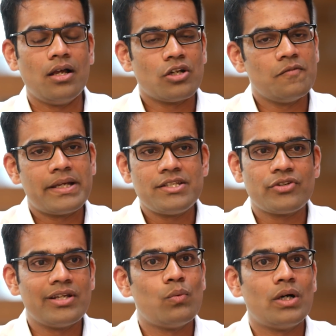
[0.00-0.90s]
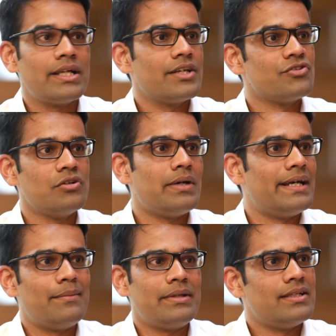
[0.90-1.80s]
A lot of parents today want their kids to know
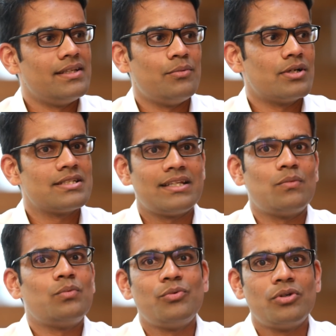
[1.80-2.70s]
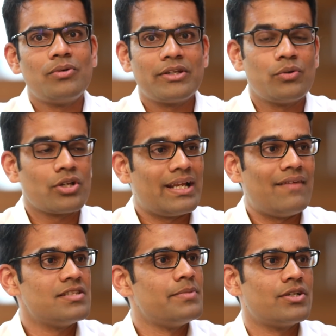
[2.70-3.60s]
why. I mean, they want to say that you cannot
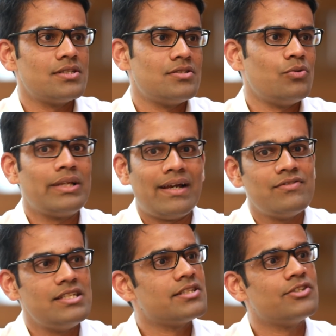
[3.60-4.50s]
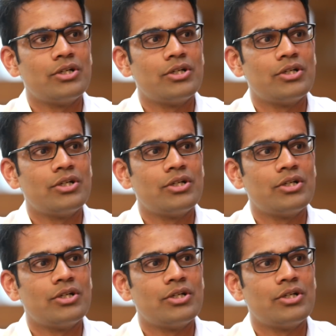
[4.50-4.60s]
have this because you only have these 3